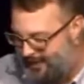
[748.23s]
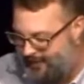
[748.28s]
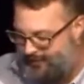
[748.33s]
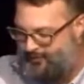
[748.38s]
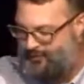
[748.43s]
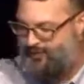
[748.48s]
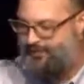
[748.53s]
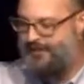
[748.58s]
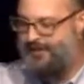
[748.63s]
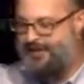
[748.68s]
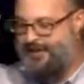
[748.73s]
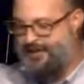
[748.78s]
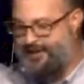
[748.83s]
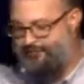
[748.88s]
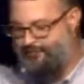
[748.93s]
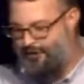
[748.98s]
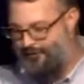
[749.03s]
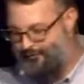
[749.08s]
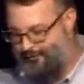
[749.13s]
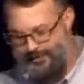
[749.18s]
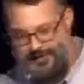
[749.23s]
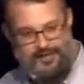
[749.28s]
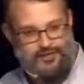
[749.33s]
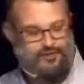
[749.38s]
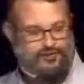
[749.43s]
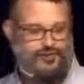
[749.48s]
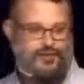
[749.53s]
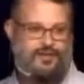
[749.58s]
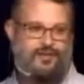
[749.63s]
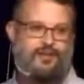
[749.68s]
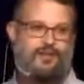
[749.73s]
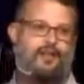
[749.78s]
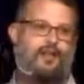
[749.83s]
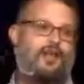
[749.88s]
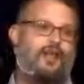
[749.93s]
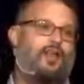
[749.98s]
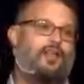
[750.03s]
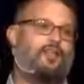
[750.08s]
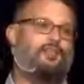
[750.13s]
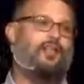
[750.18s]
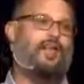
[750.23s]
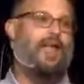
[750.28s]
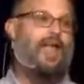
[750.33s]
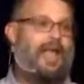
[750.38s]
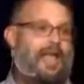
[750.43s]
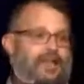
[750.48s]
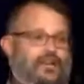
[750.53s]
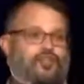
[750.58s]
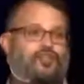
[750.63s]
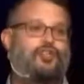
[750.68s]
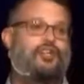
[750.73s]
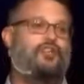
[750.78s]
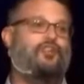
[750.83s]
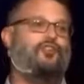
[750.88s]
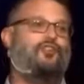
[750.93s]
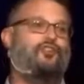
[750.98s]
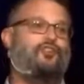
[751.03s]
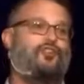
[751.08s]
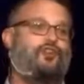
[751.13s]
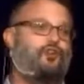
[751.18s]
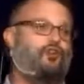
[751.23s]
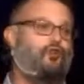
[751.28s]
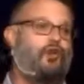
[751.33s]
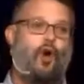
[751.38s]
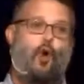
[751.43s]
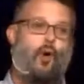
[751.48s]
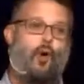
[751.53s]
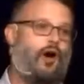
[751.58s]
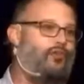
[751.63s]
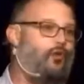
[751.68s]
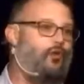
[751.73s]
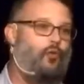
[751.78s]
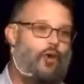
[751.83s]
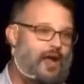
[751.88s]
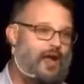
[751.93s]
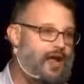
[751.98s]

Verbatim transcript: ends in Revelation. The ancients knew no other